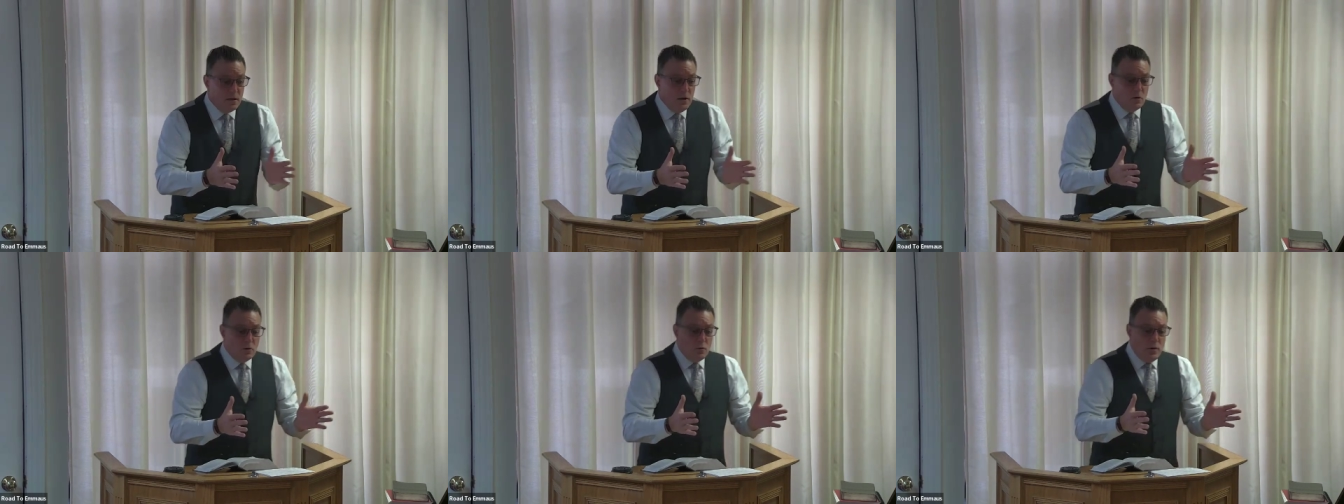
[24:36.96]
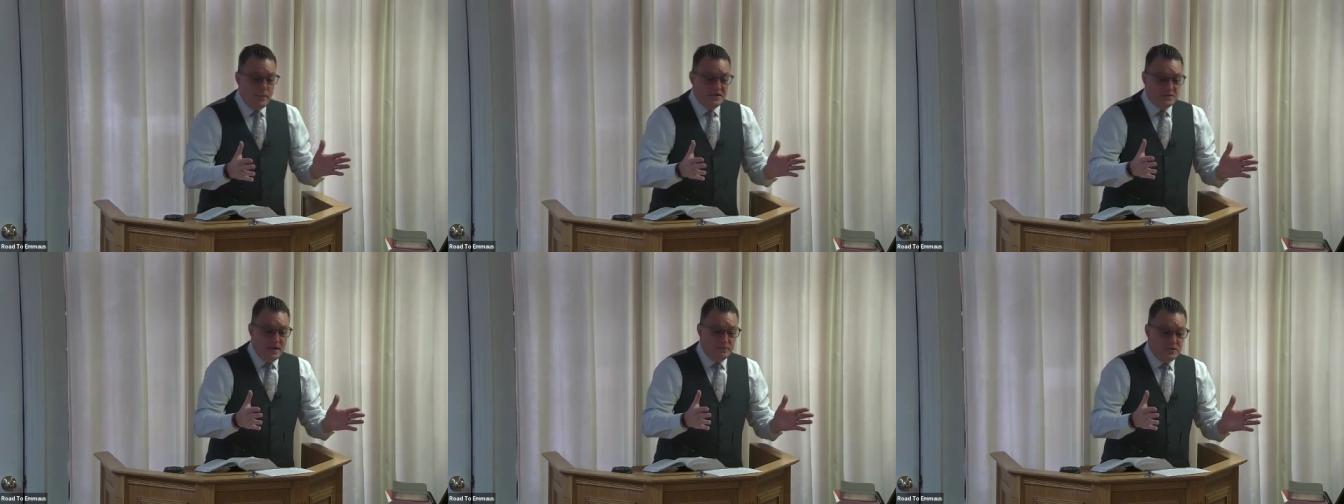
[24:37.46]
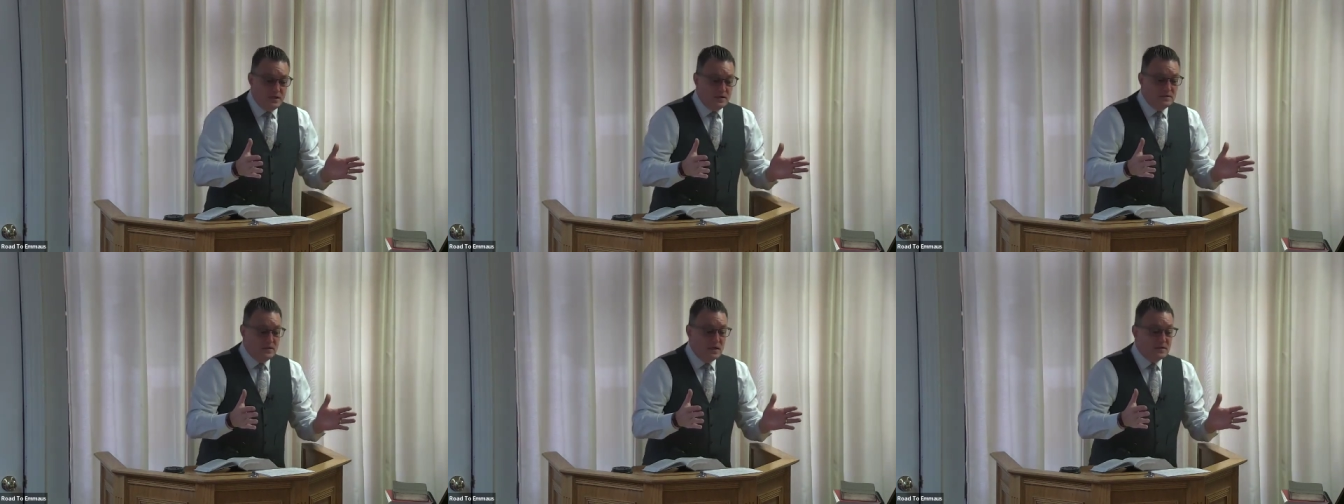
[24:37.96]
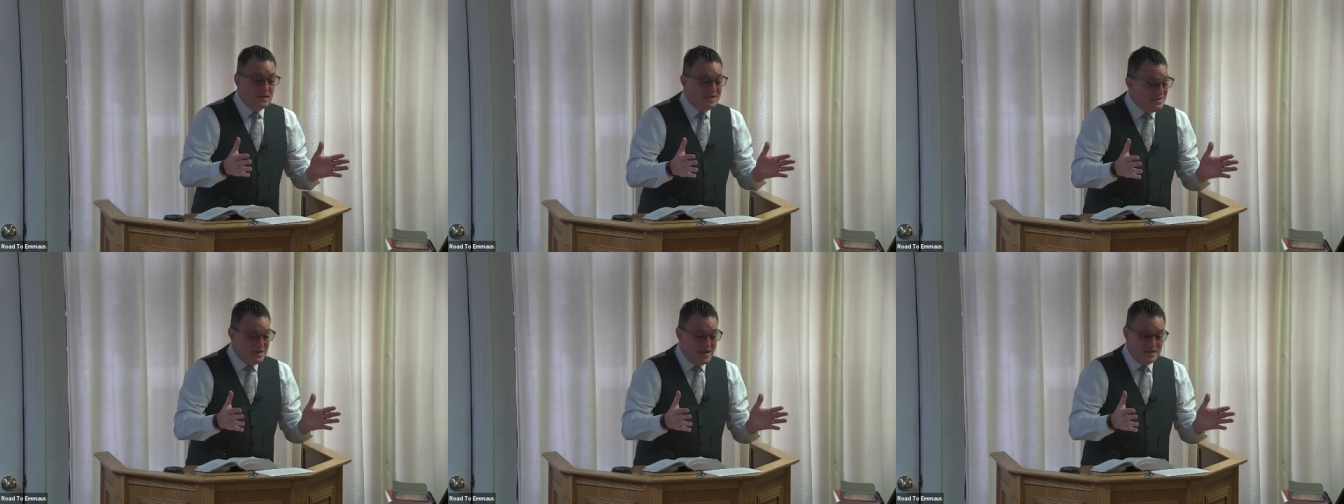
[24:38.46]
The older woman steps in and says,
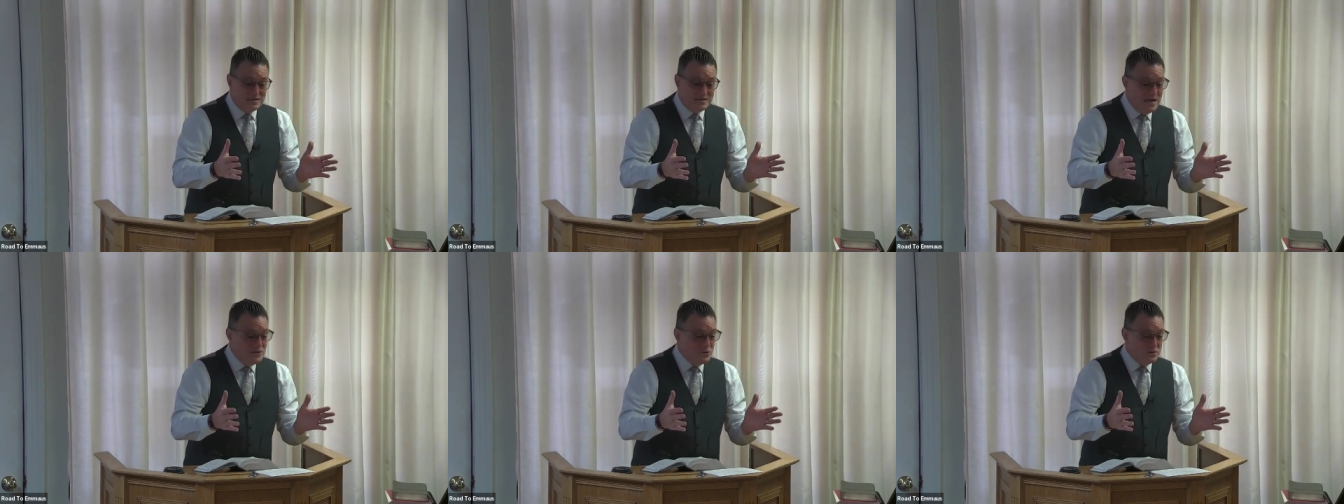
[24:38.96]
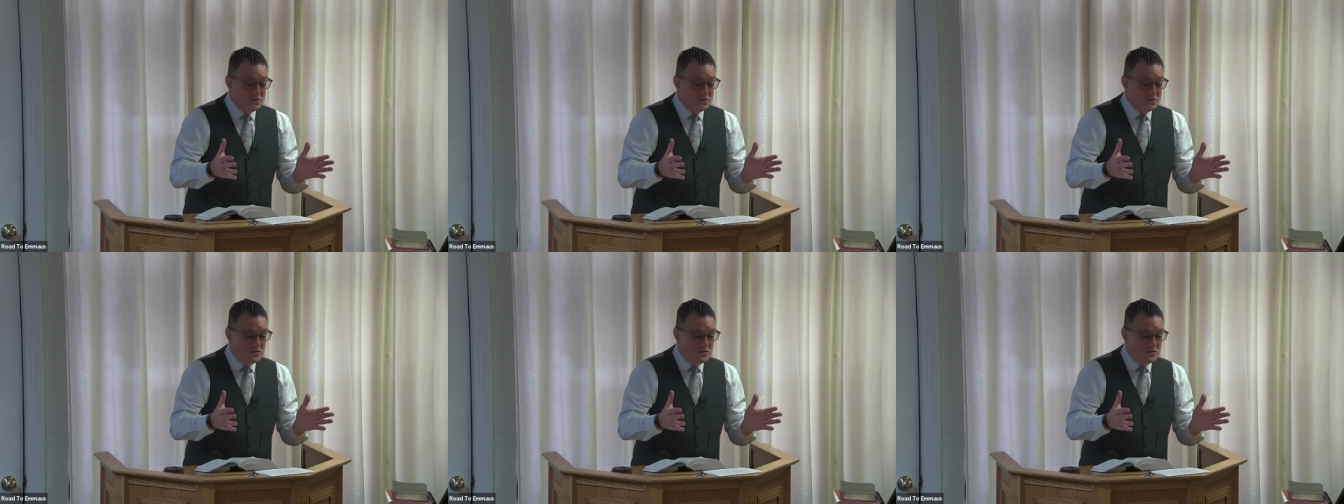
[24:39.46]
This is against nature.